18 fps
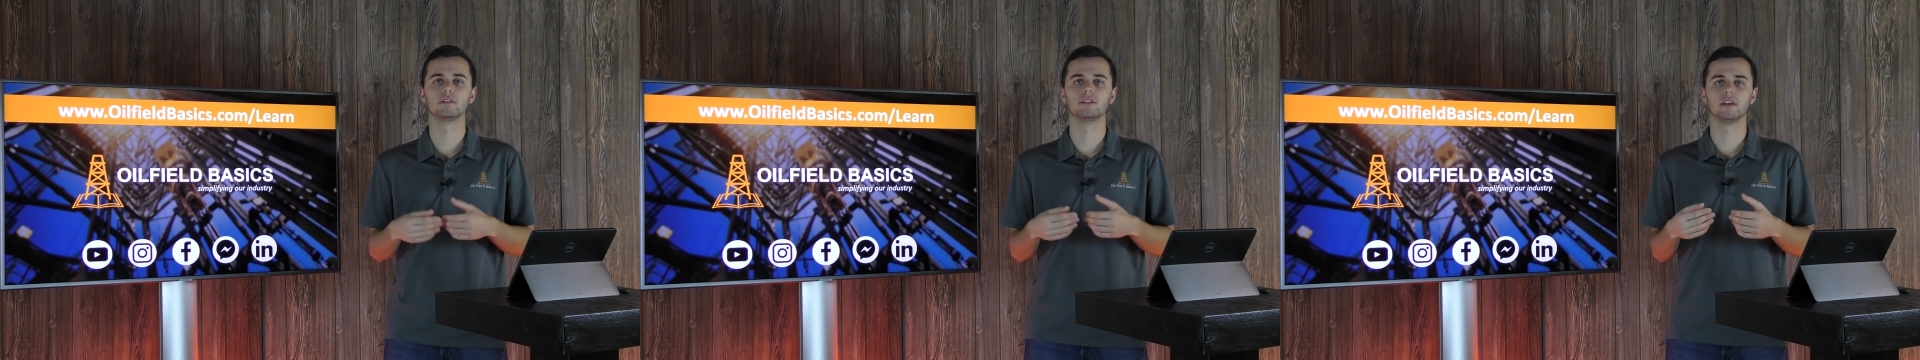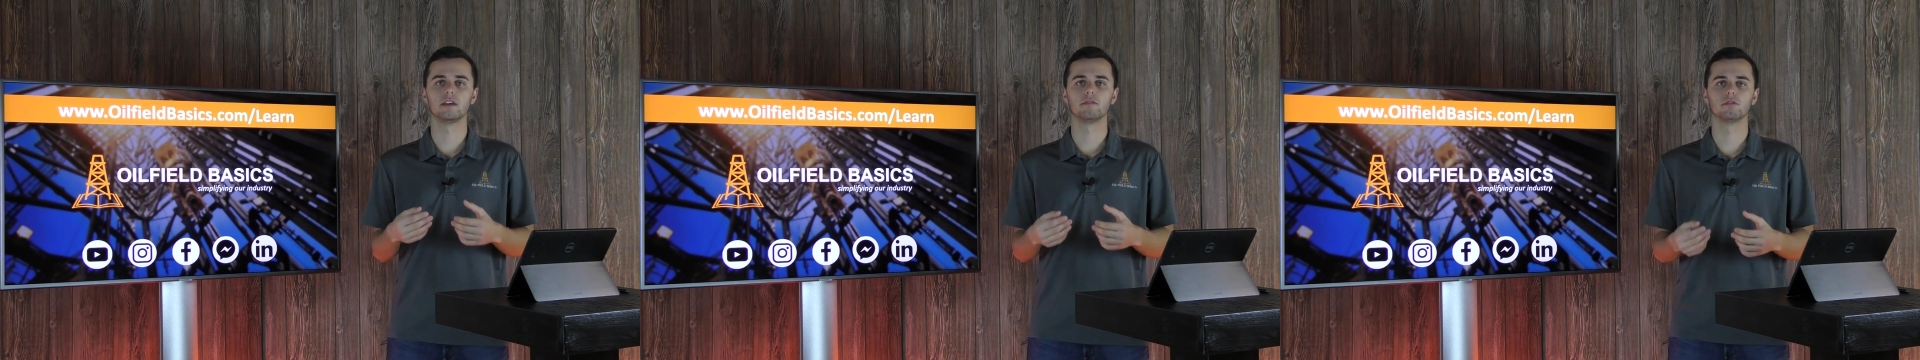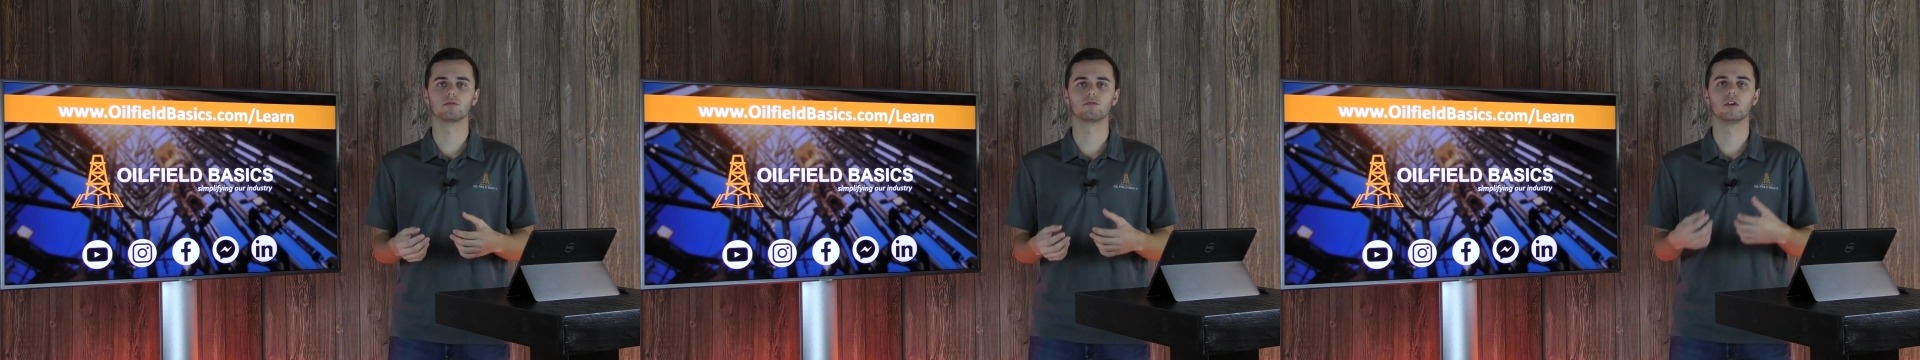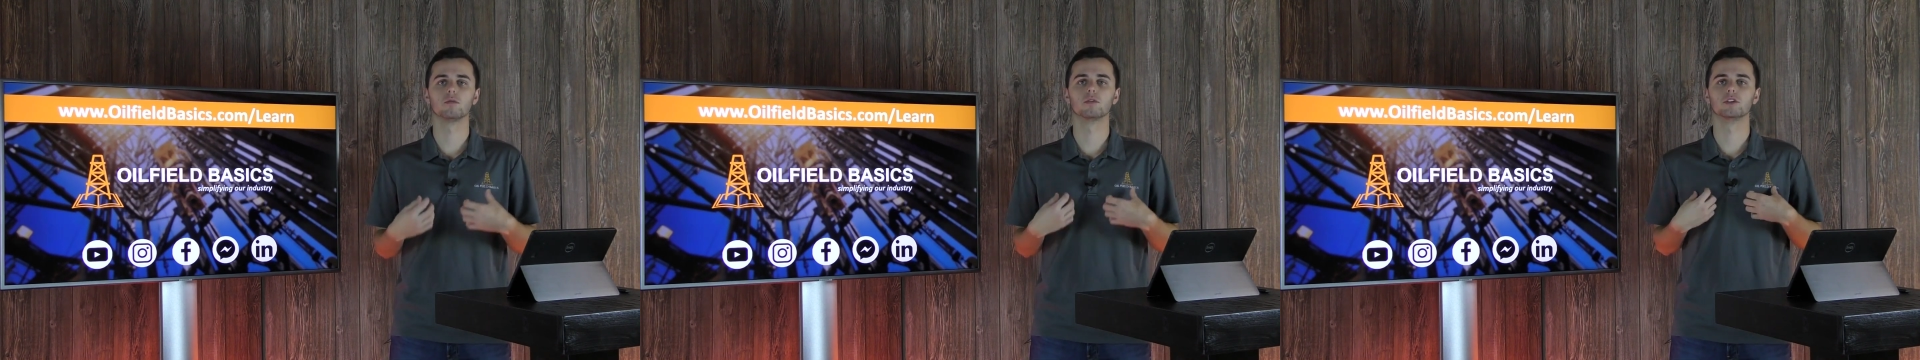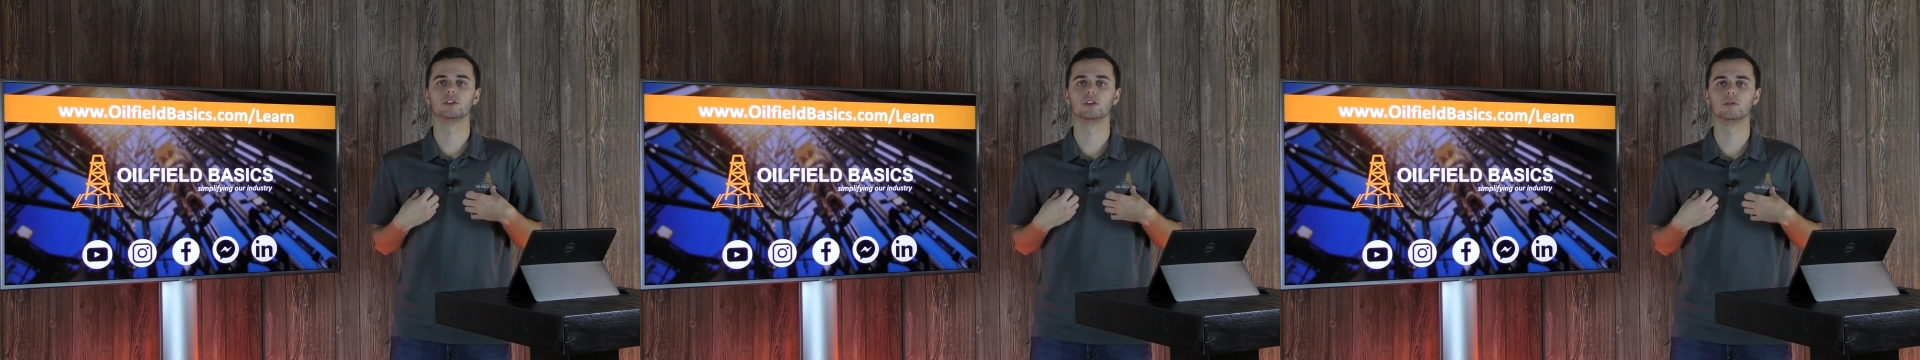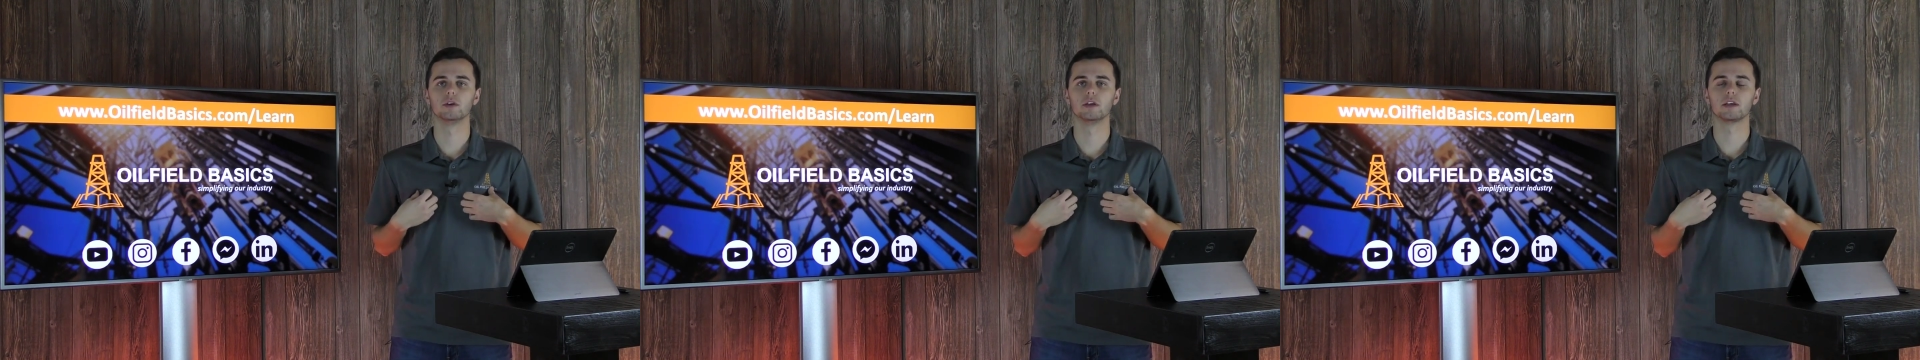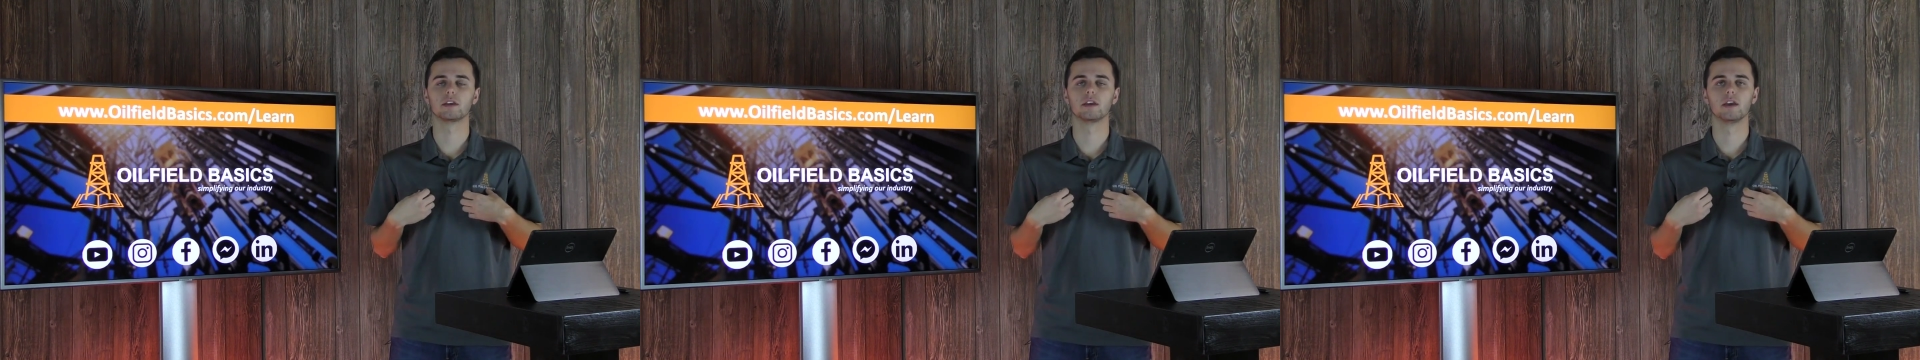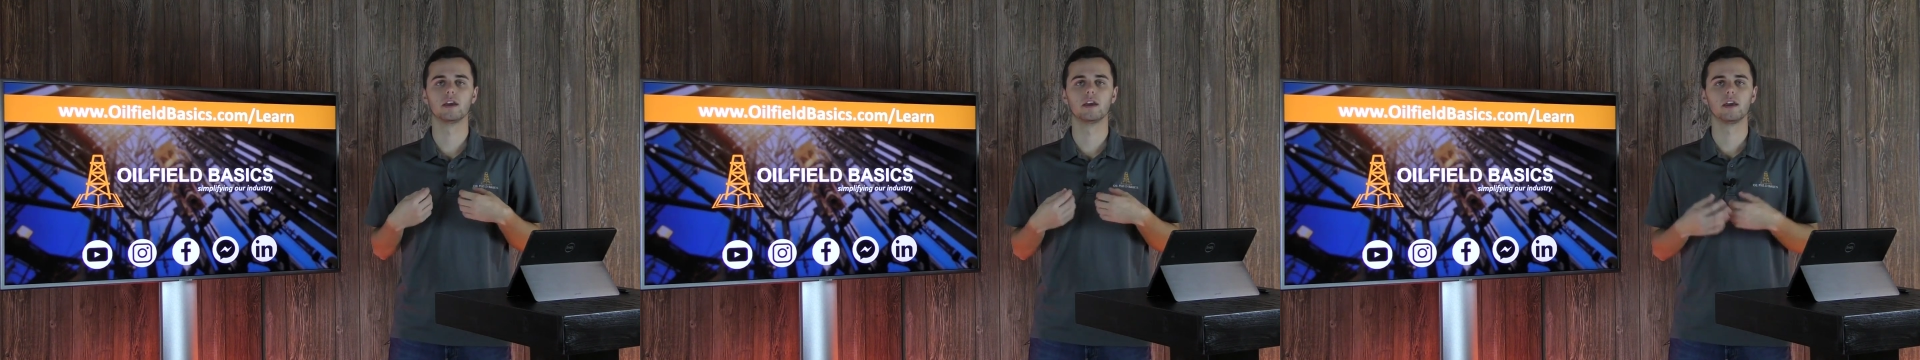to date with what we're doing